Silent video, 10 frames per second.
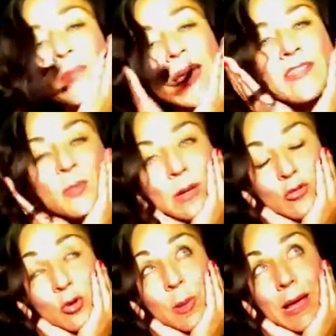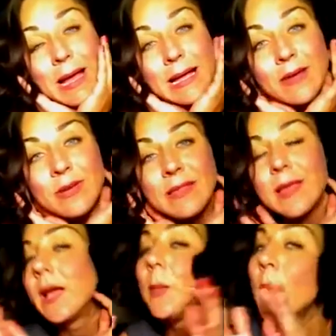I get to wear tuba and
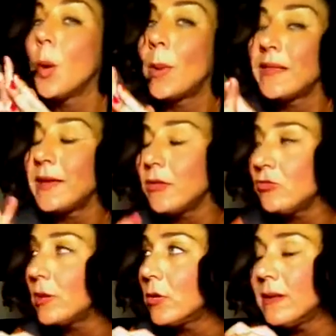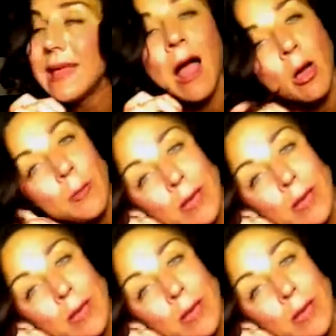everything. But I think it's really going to help